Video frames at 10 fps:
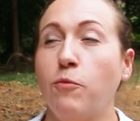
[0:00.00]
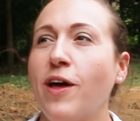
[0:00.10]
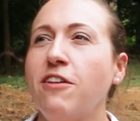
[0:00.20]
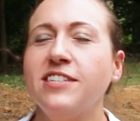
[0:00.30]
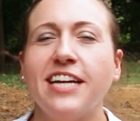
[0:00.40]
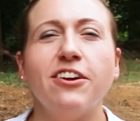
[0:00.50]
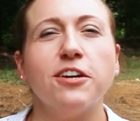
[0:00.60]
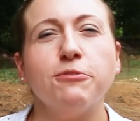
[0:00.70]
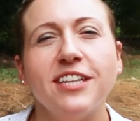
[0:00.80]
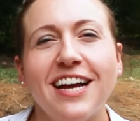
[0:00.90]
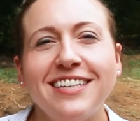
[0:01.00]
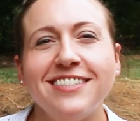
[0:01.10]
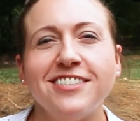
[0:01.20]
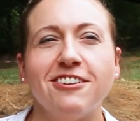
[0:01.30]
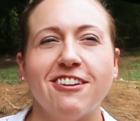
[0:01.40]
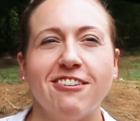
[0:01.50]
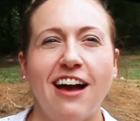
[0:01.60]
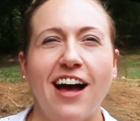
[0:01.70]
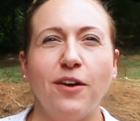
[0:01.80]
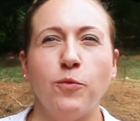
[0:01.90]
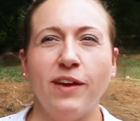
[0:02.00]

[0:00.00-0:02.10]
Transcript: Whether Derek realizes it or not,